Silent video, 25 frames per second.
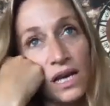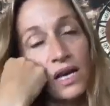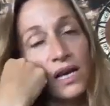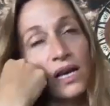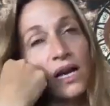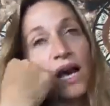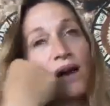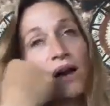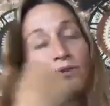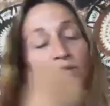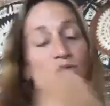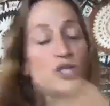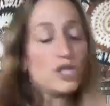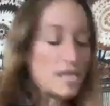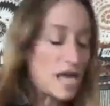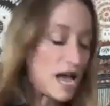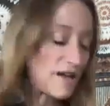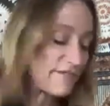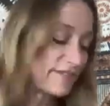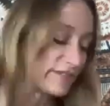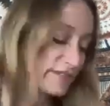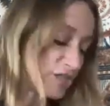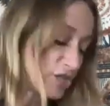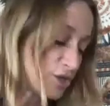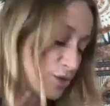I was just
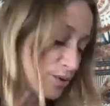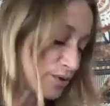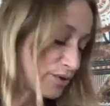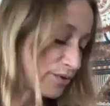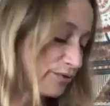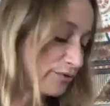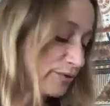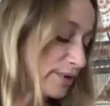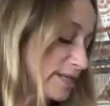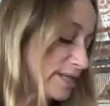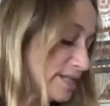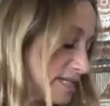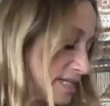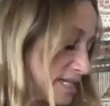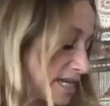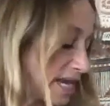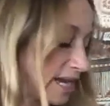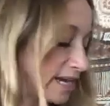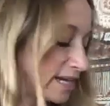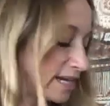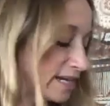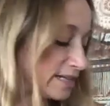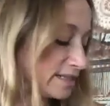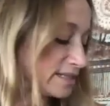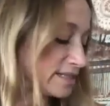having lunch with a friend
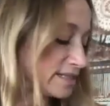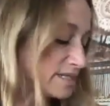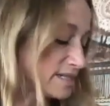today, and